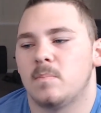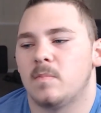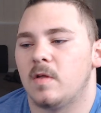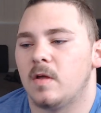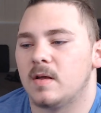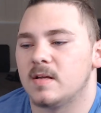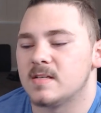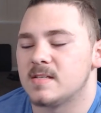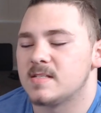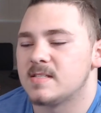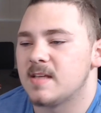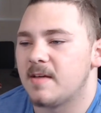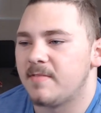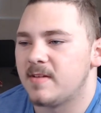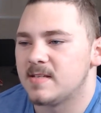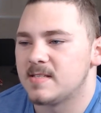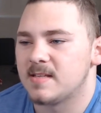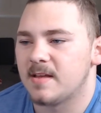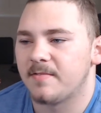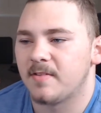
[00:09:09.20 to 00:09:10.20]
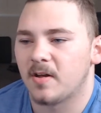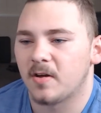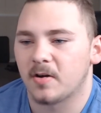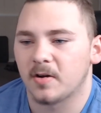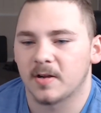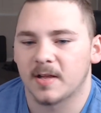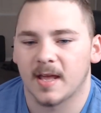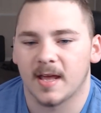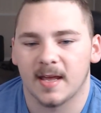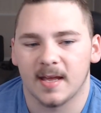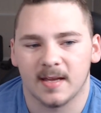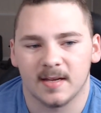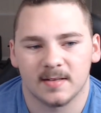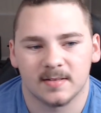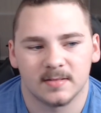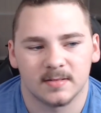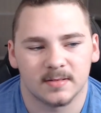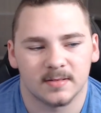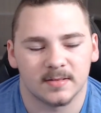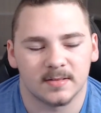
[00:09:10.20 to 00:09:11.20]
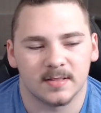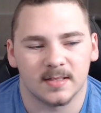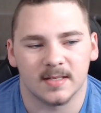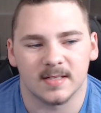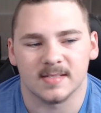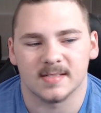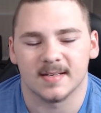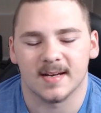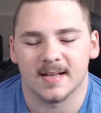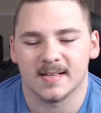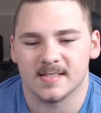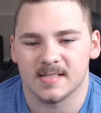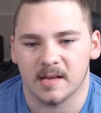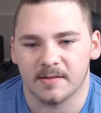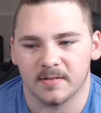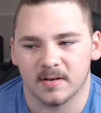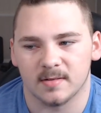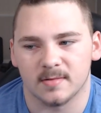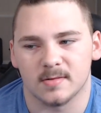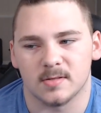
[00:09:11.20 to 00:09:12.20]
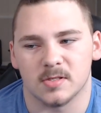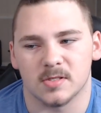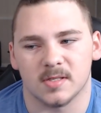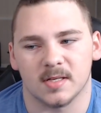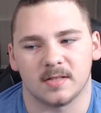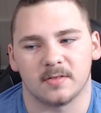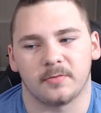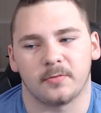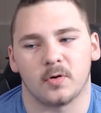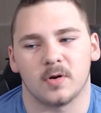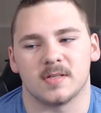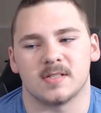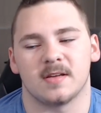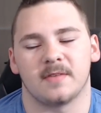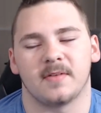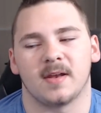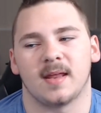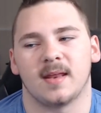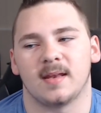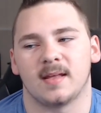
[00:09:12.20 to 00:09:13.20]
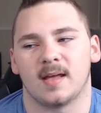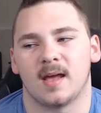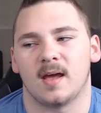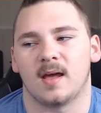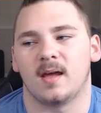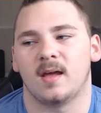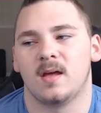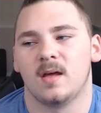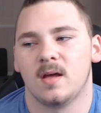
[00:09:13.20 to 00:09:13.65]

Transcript: a 7700K, and it's an i7, just like the 4790K.